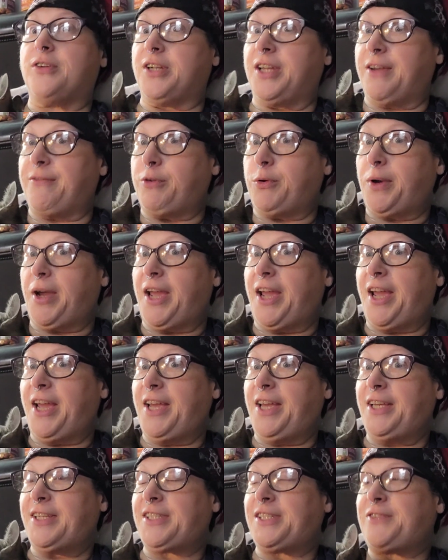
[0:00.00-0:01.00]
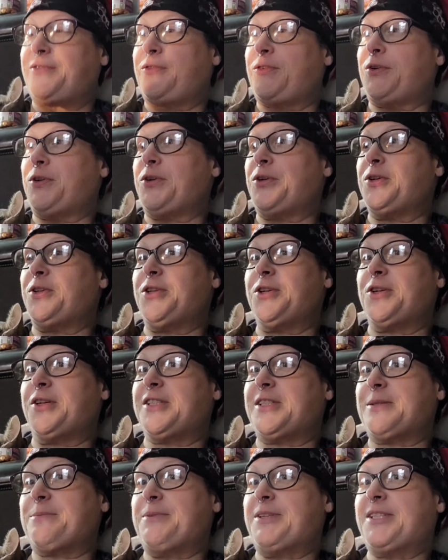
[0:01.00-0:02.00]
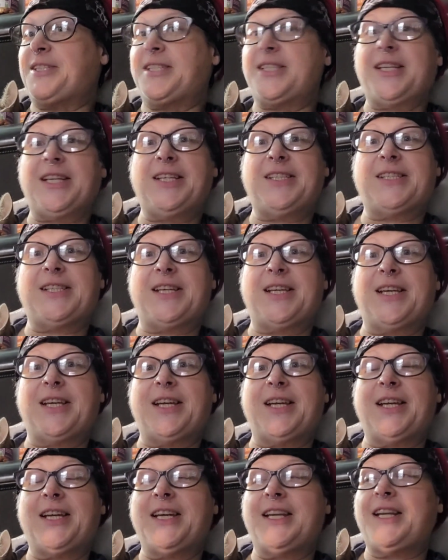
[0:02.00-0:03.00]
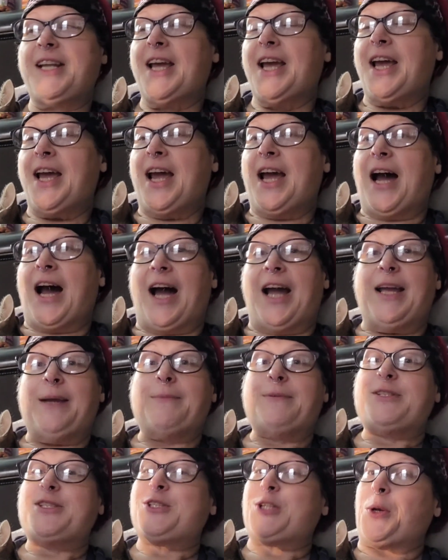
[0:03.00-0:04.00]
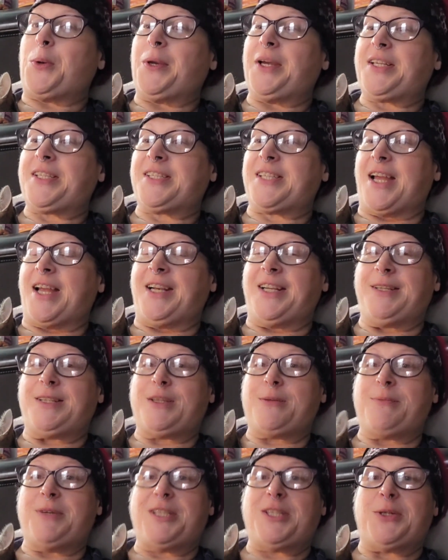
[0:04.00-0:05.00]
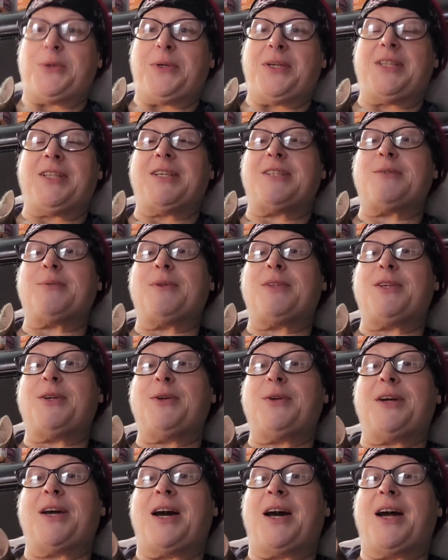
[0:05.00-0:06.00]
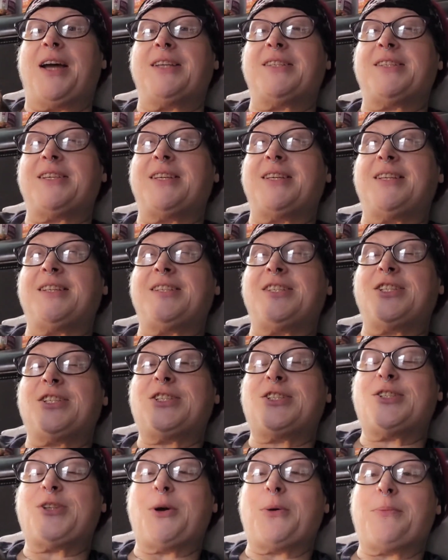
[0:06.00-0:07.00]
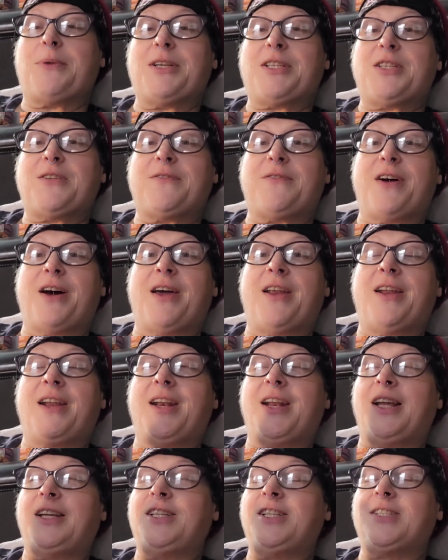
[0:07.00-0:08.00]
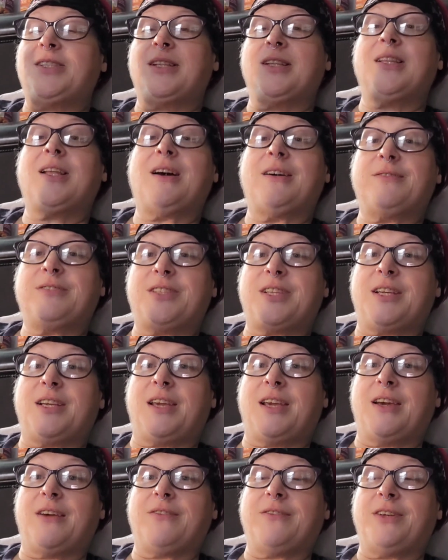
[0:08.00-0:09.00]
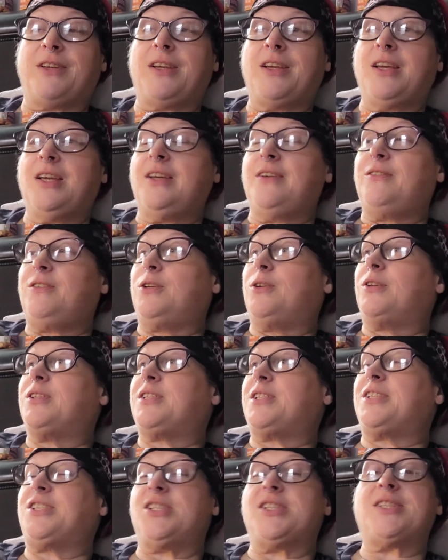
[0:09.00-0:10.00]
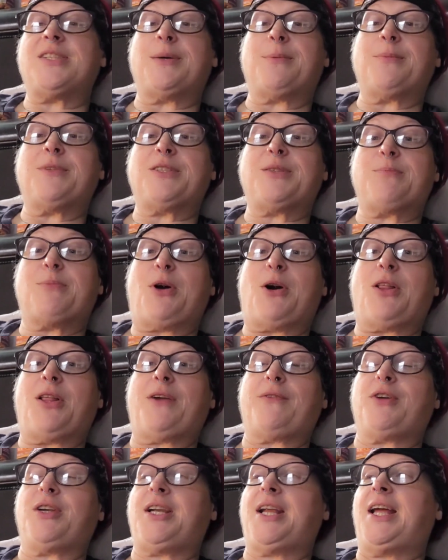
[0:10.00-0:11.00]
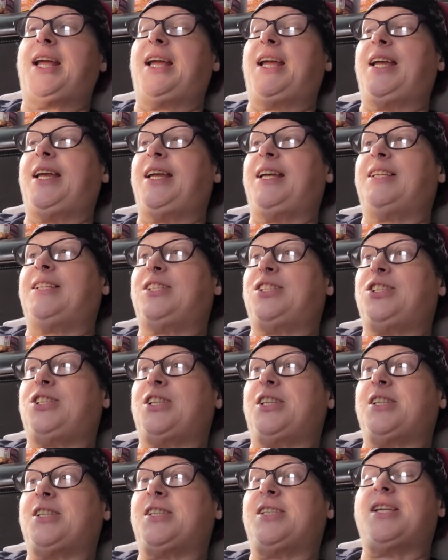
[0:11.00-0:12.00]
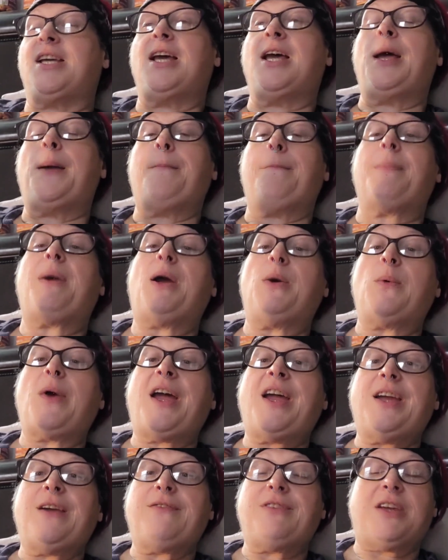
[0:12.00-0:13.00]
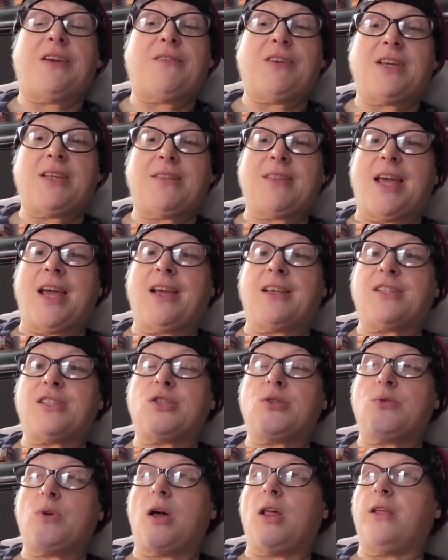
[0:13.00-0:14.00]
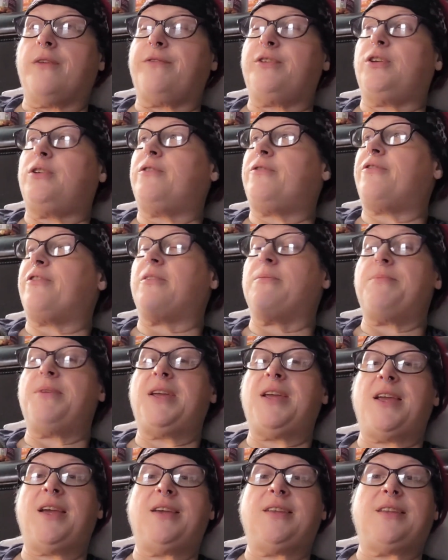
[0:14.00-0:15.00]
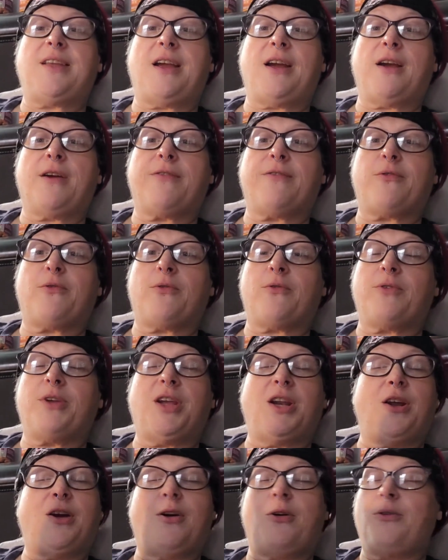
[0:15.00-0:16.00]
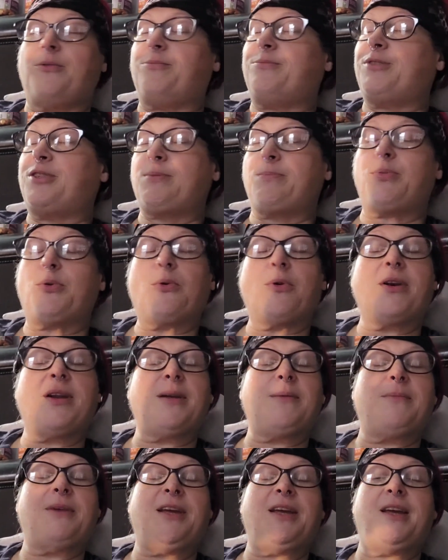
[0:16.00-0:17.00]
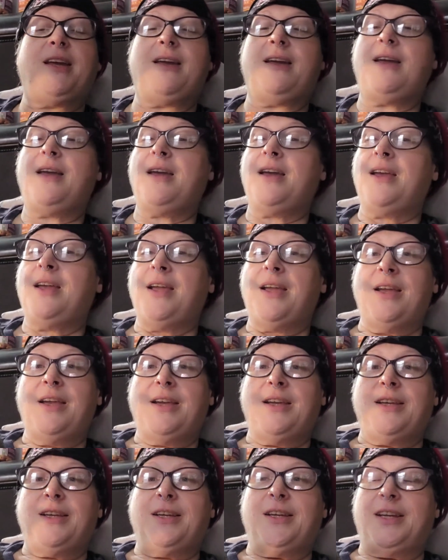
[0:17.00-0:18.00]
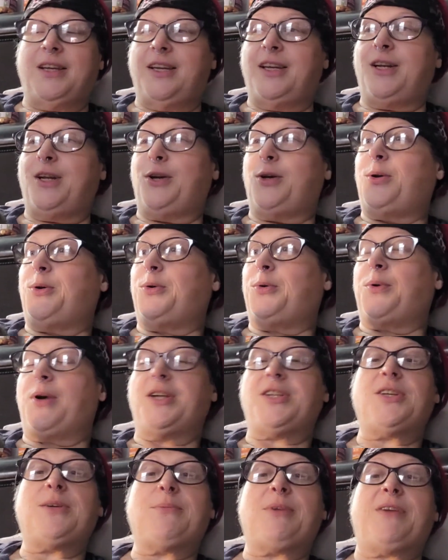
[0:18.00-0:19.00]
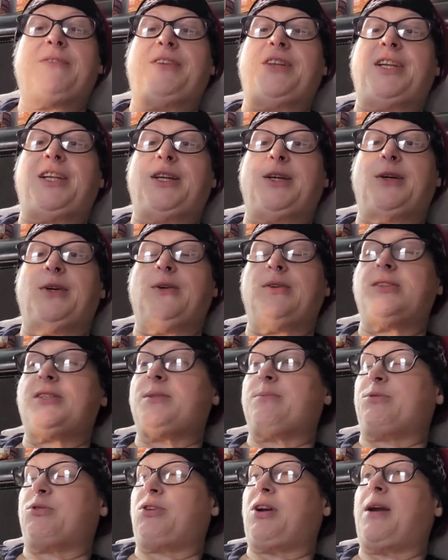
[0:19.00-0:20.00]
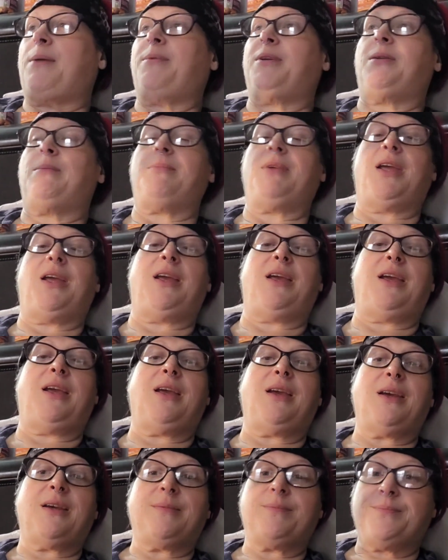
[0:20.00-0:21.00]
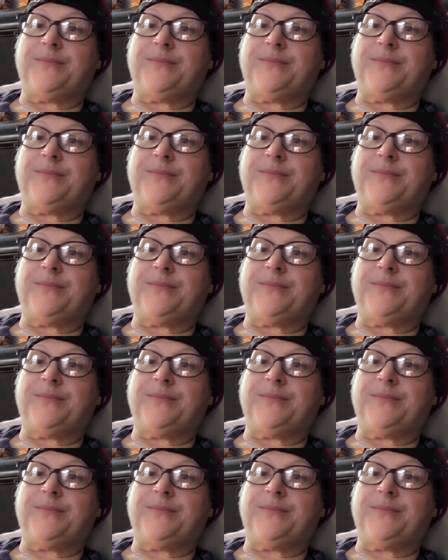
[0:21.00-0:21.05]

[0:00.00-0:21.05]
giveaways for the Christmas season. I am so excited to be doing this with you guys. It is just so much fun and I just love to give. You know, it's just something small every day. It's just my way of giving thanks to all of you for being there, for, you know, supporting me, you know, watching my videos, subscribing to me.